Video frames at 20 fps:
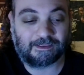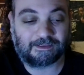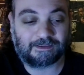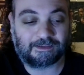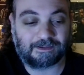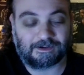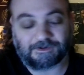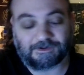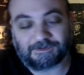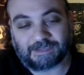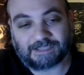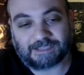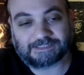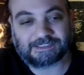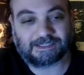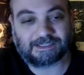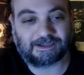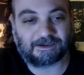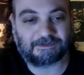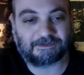you know, it has
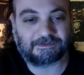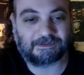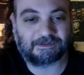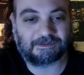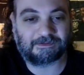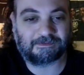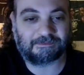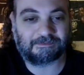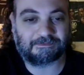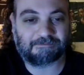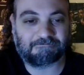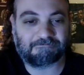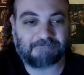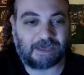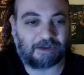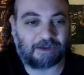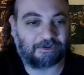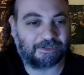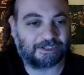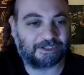like a
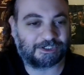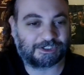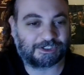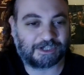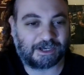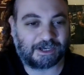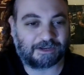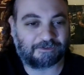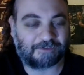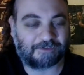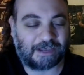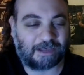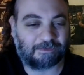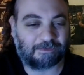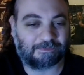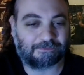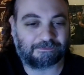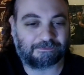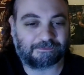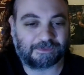metalish kind of
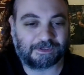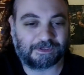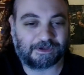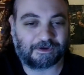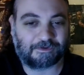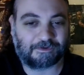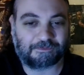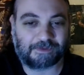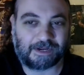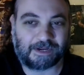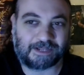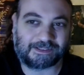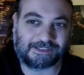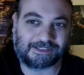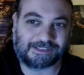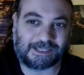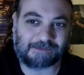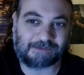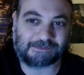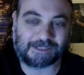album. You know, but at the
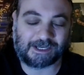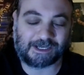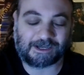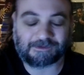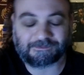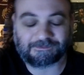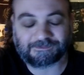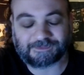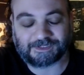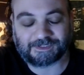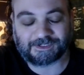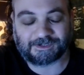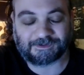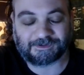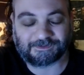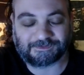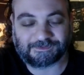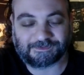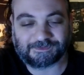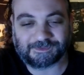same time, you
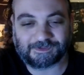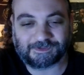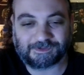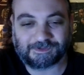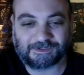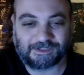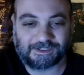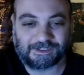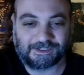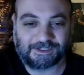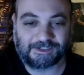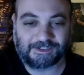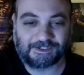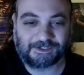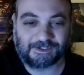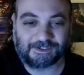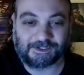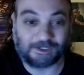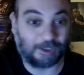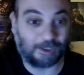know. The,
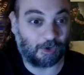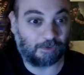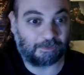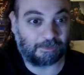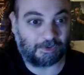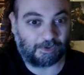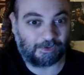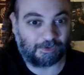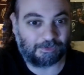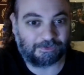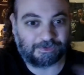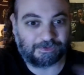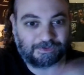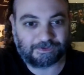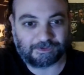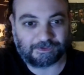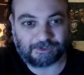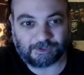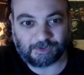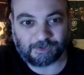lo and behold,
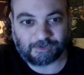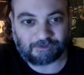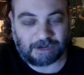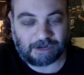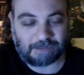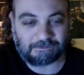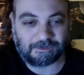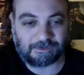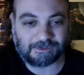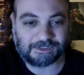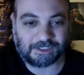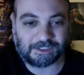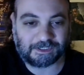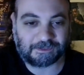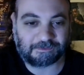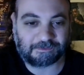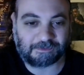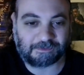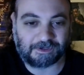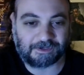they're doing rap music.
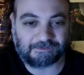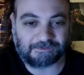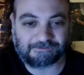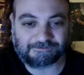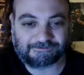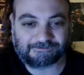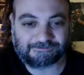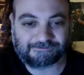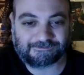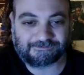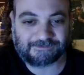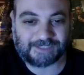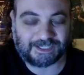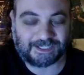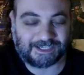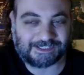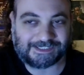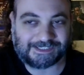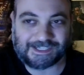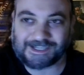But like
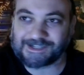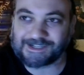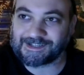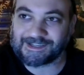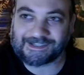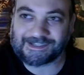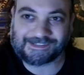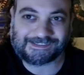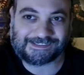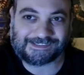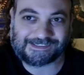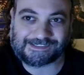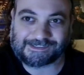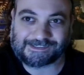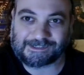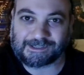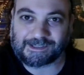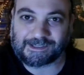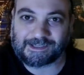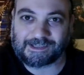I said, it's
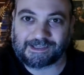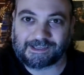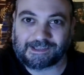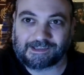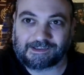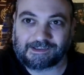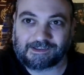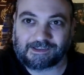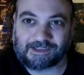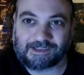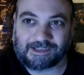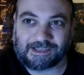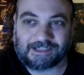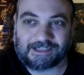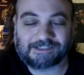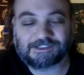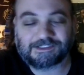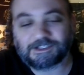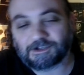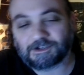
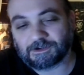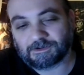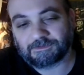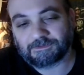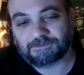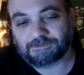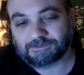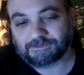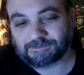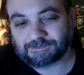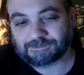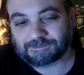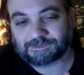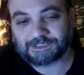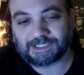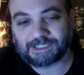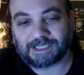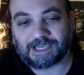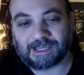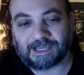easier
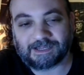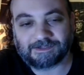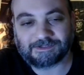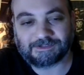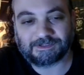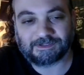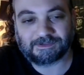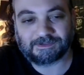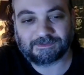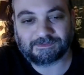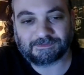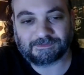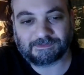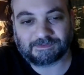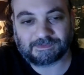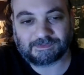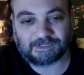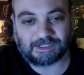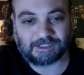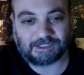to get into
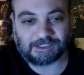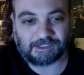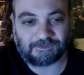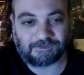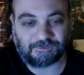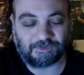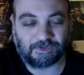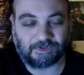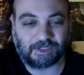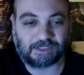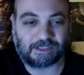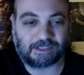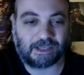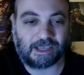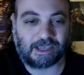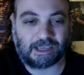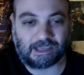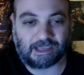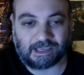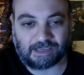if you like the
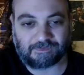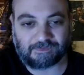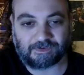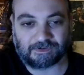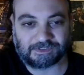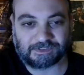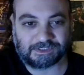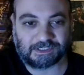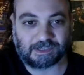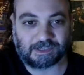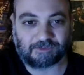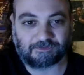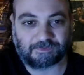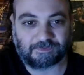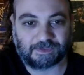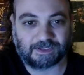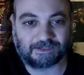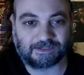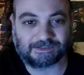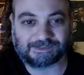he heavier stuff
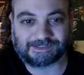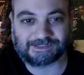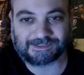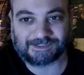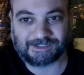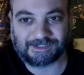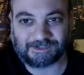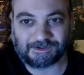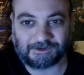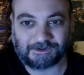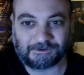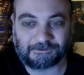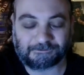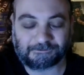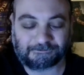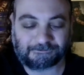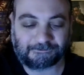because, you know,